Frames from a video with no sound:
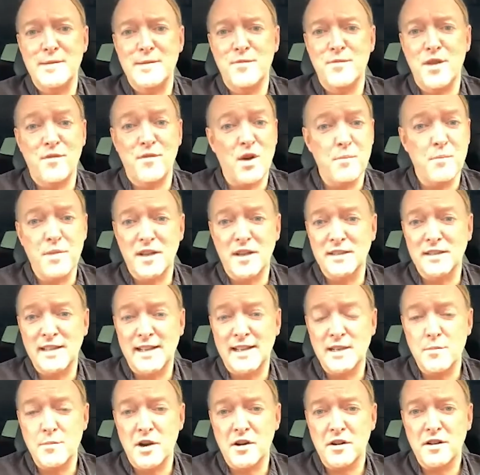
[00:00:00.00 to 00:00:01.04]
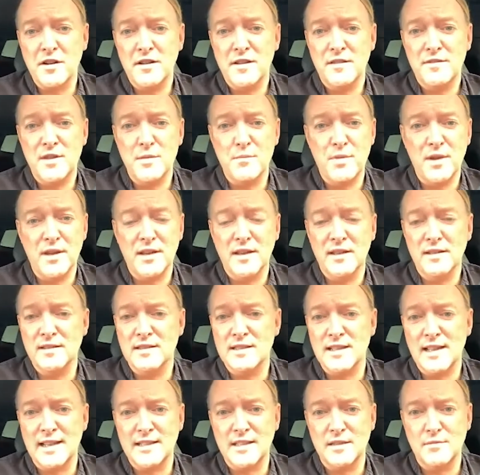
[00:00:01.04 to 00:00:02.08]
They're very big in Latin America. They're big in
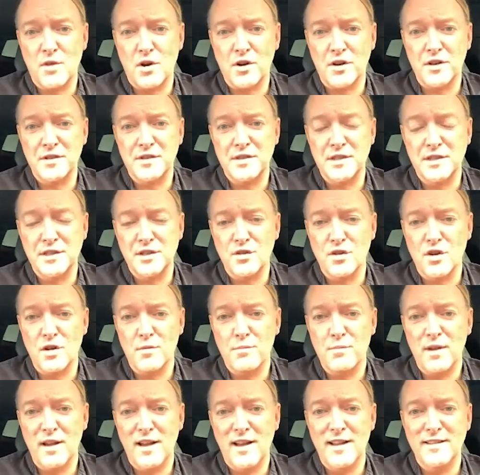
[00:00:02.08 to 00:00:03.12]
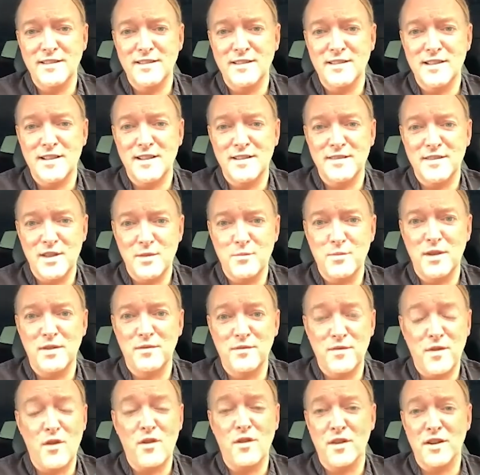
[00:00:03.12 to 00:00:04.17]
selected markets in Europe, and they've
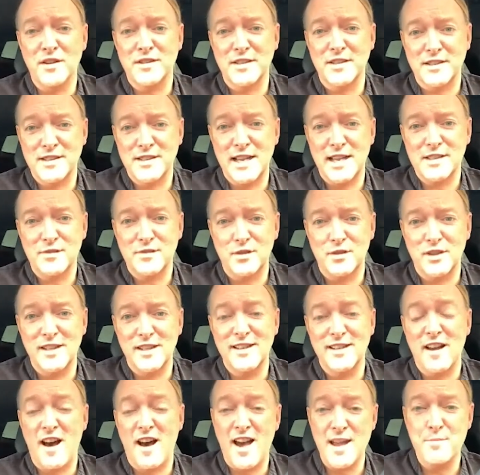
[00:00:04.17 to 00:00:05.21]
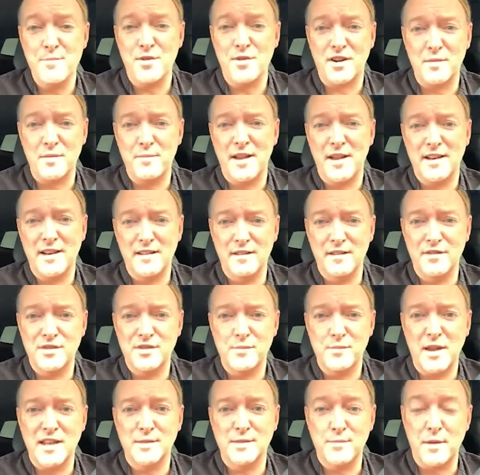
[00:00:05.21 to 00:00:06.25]
been very, very successful in a hyper-competitive
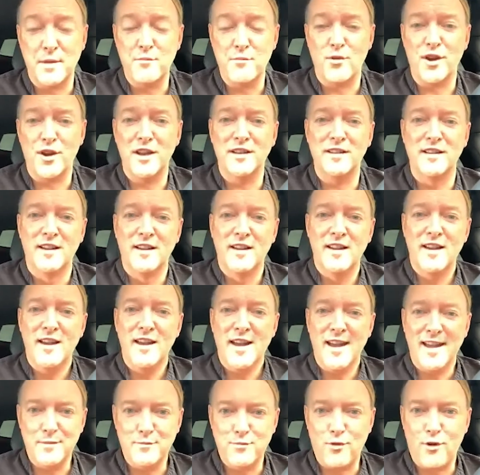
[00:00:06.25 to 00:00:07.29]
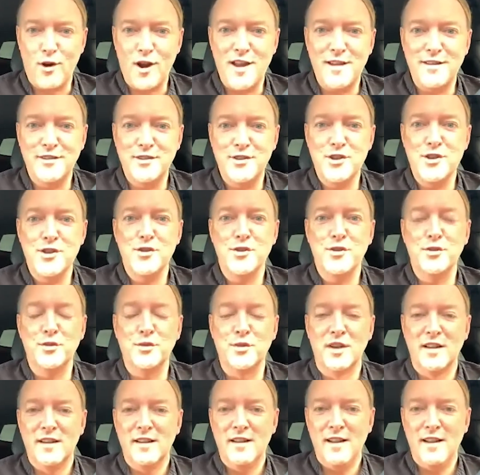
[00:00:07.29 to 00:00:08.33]
space by bringing a brand
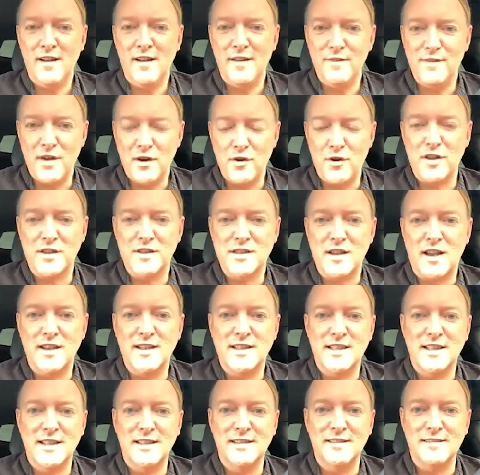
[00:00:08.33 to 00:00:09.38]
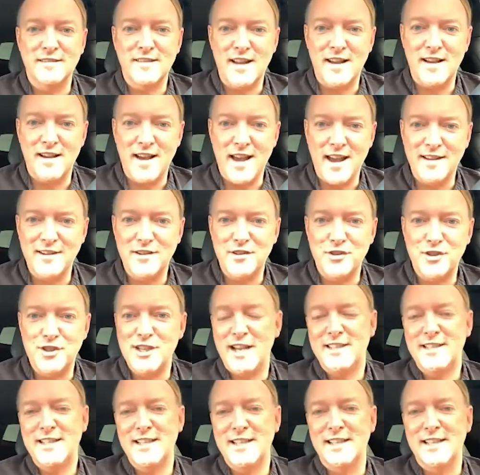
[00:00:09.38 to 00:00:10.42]
new, very exciting,
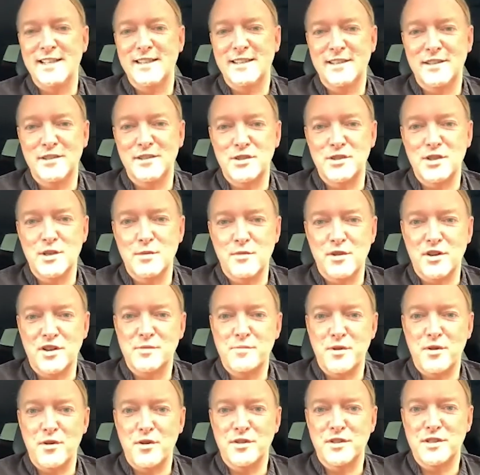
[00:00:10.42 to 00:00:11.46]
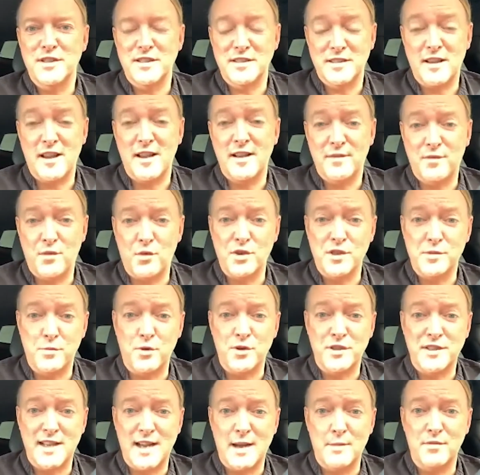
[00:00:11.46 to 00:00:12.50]
energetic consumer experience designed for
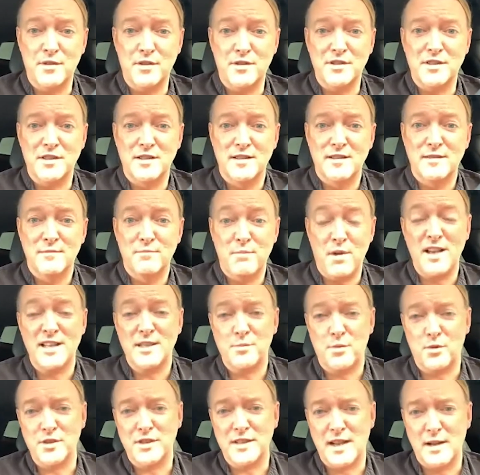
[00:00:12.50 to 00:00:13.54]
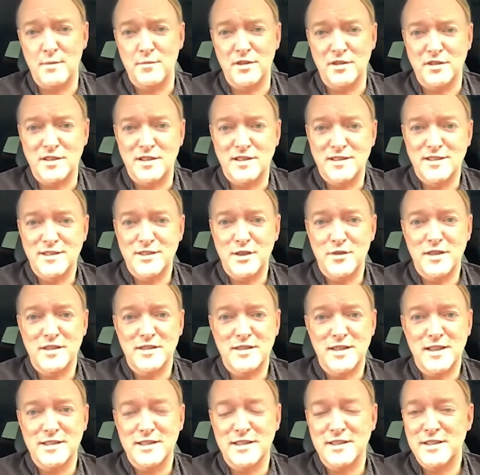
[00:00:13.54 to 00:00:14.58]
sports gamblers by sports gamblers. So
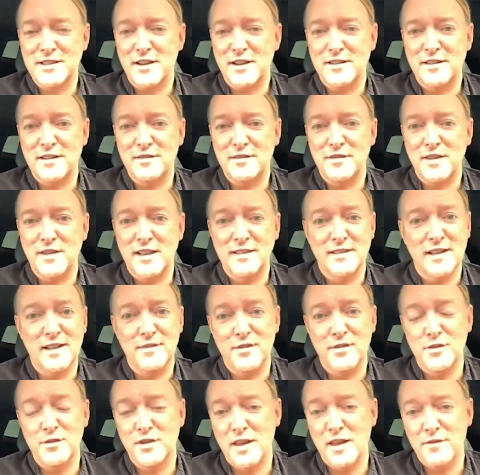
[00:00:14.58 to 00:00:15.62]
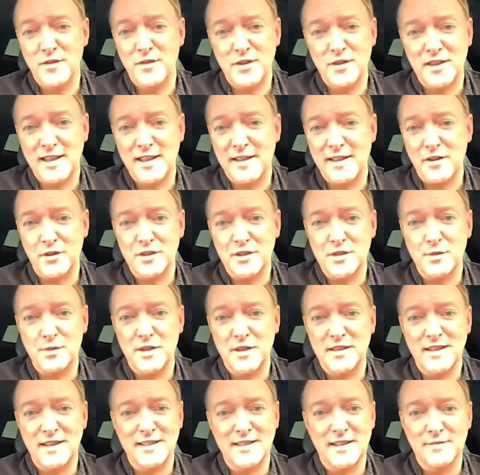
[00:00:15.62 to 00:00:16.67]
there's a ton of, and if you can get onto
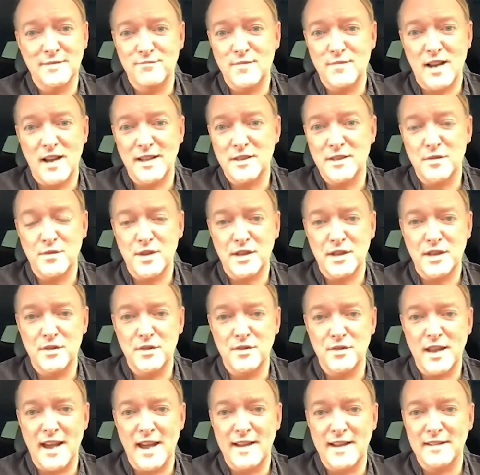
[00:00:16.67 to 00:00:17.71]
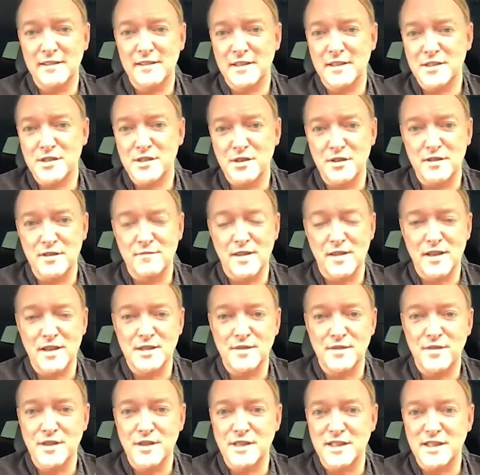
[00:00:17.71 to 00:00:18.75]
it, and I don't think you can unless you're a
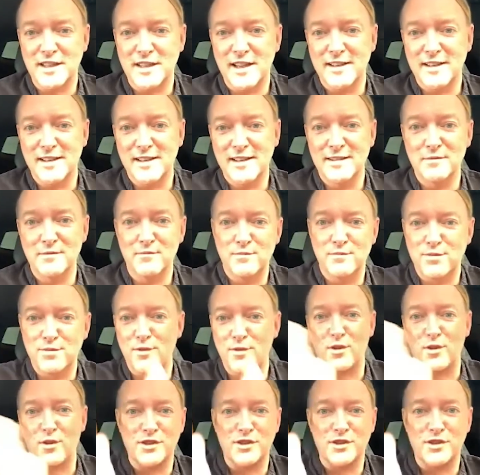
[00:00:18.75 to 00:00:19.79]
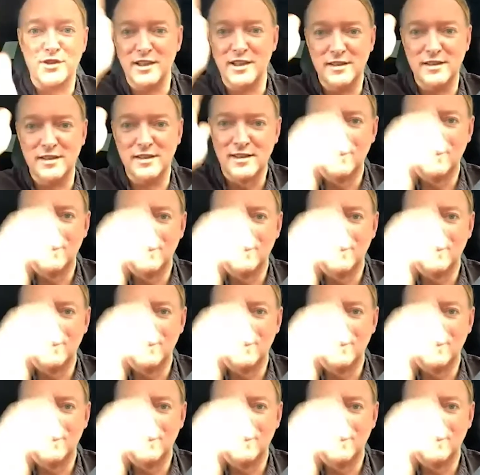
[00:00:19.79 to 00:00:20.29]
sophisticate in proxying.